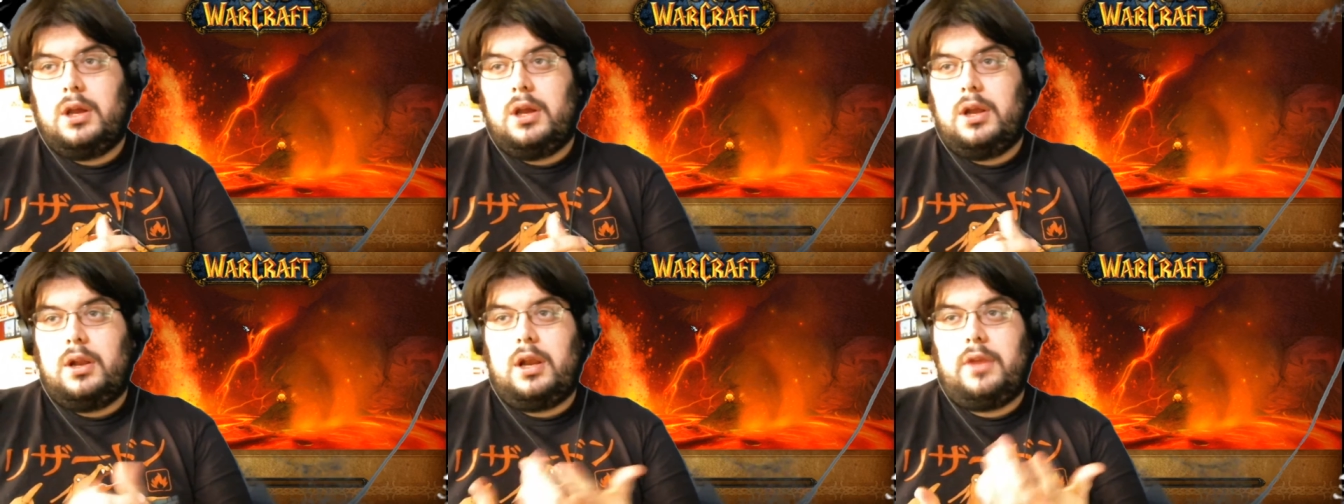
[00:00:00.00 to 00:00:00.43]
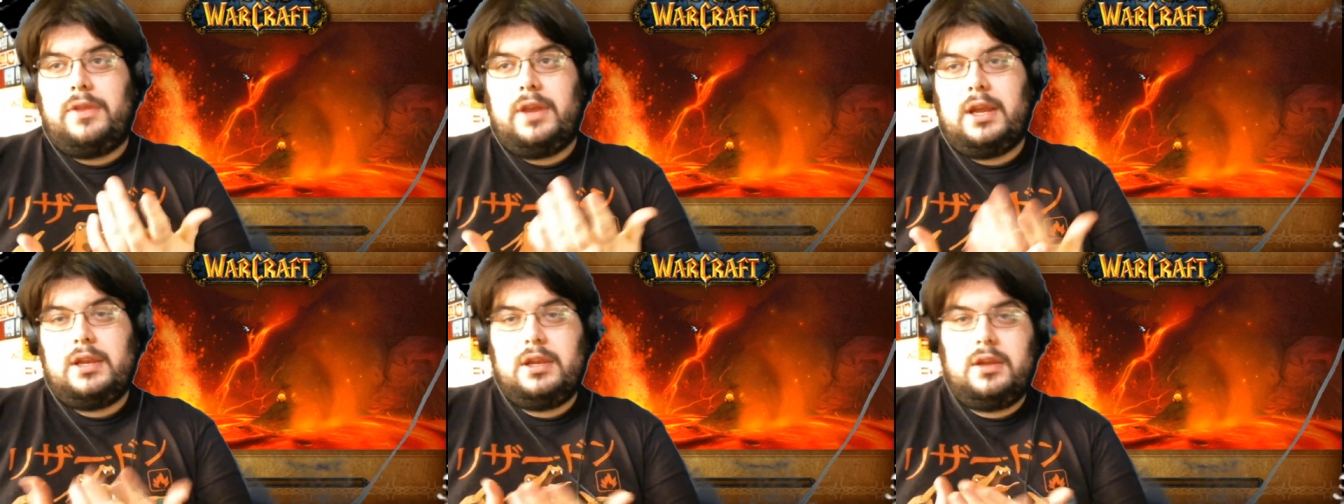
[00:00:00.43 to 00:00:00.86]
Now
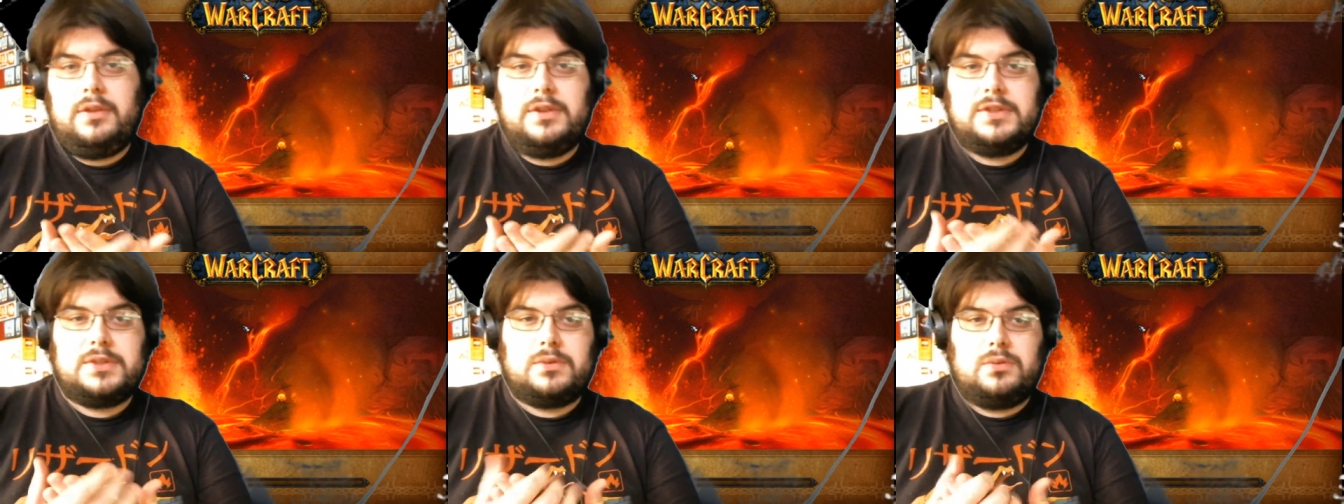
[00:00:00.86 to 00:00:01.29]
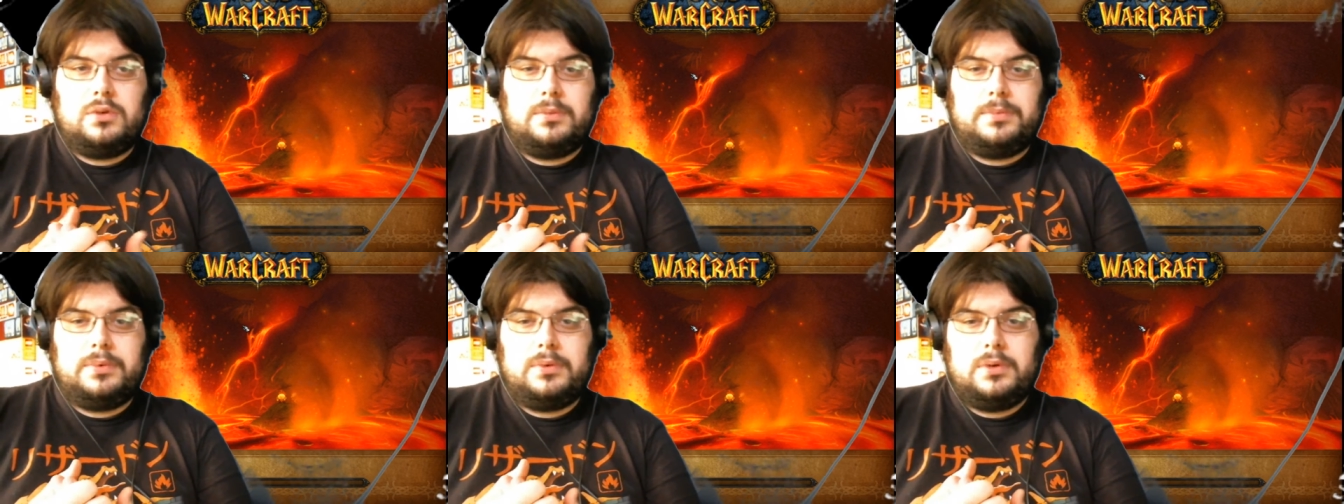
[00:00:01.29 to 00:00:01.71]
the idea of this
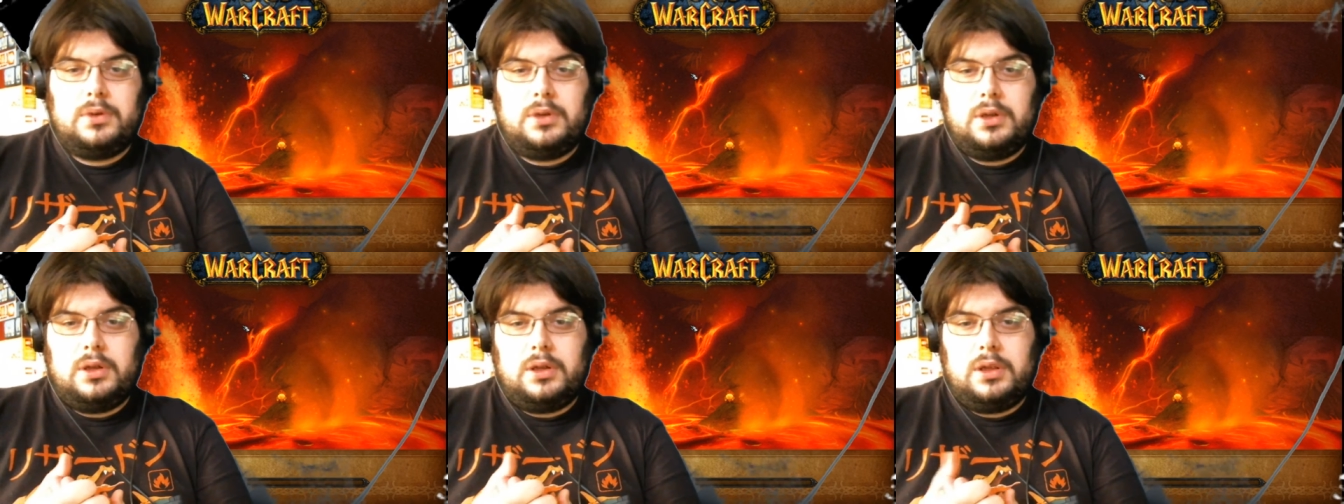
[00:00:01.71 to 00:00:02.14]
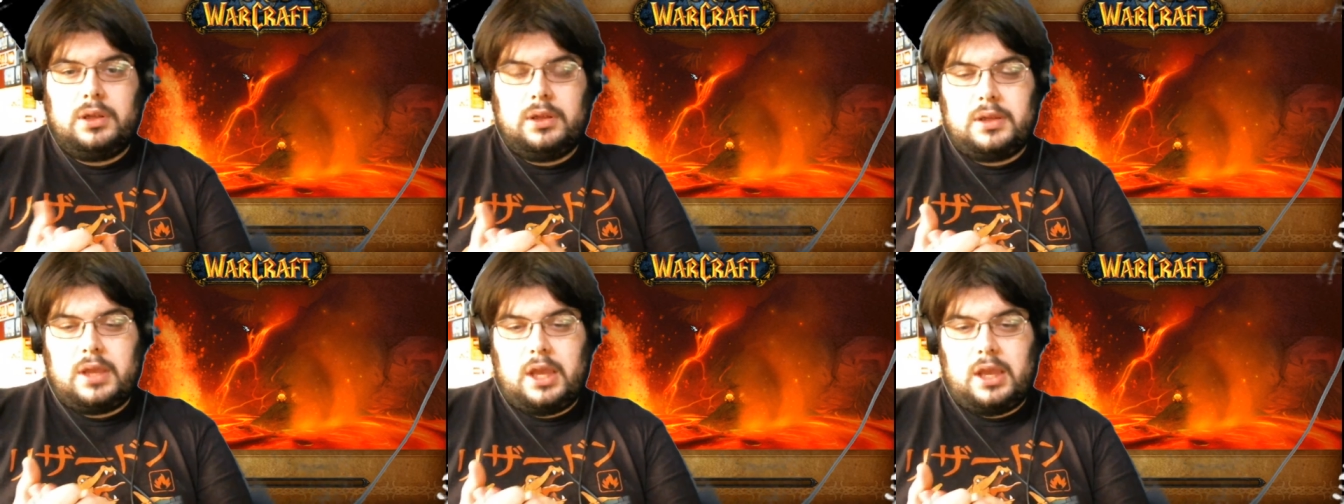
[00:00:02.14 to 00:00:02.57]
group
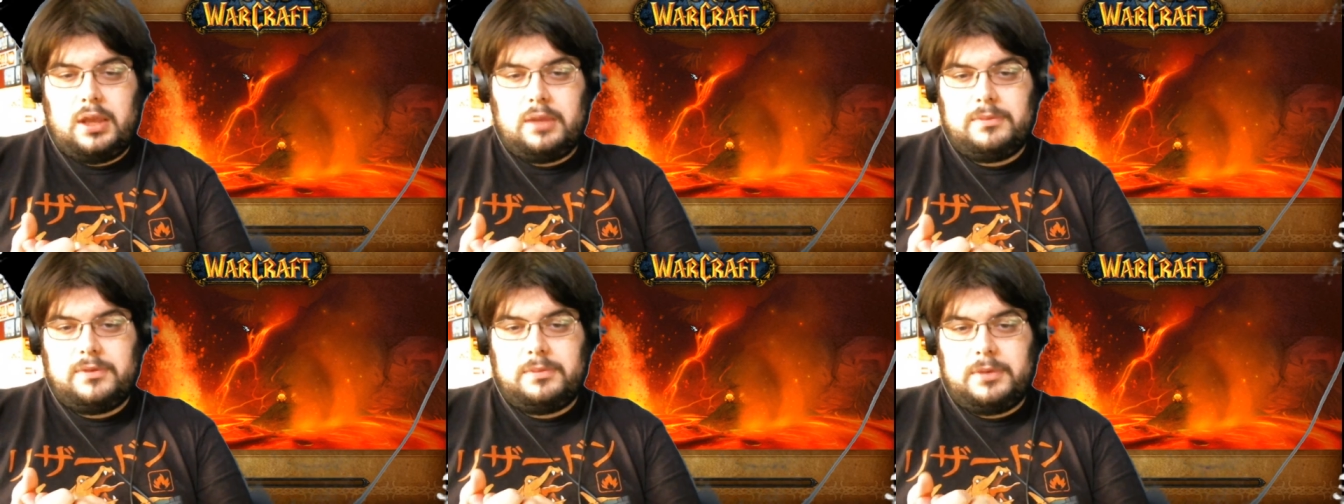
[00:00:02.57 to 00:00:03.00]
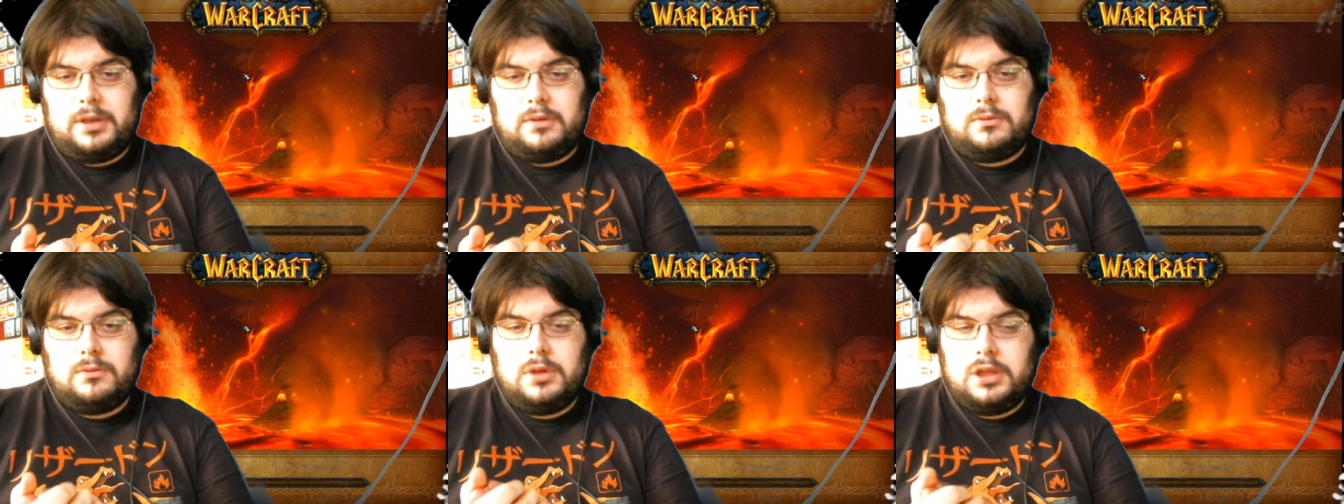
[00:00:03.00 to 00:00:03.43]
came to me
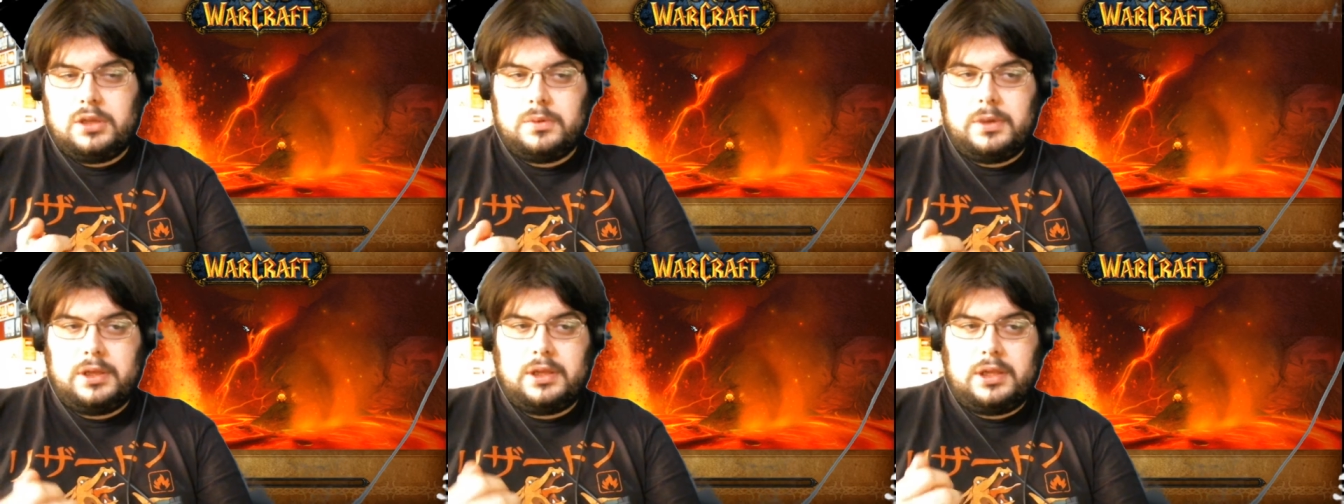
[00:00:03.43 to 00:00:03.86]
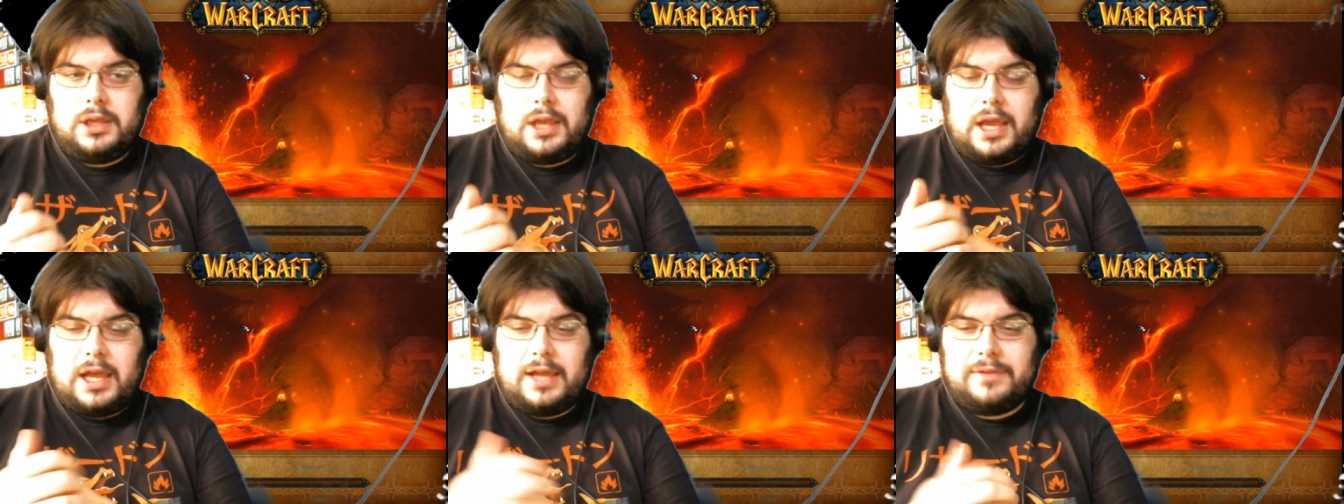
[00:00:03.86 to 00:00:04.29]
really quickly
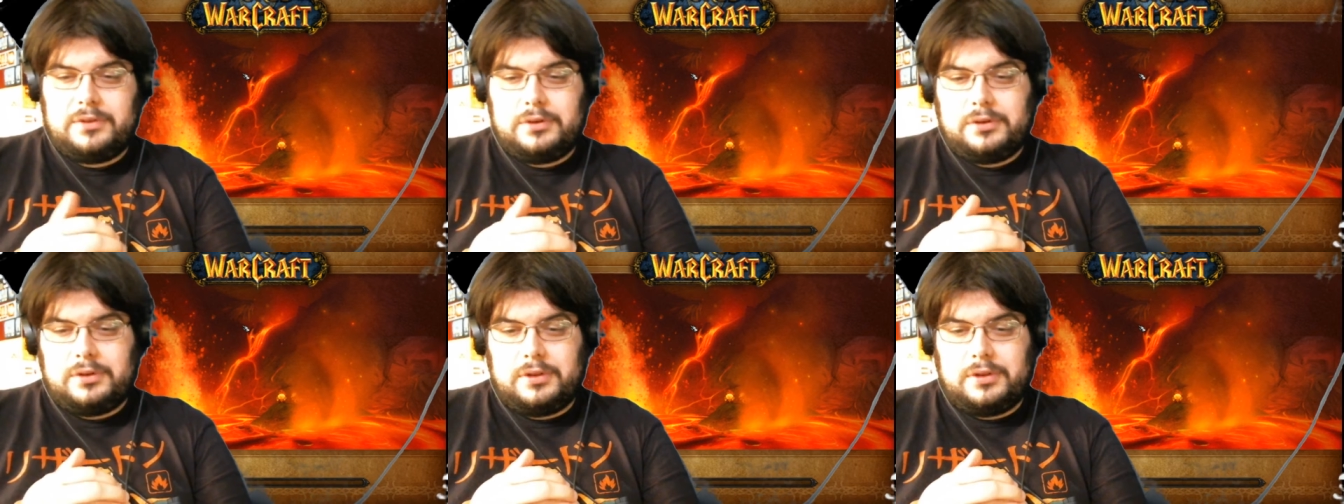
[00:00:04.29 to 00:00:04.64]
after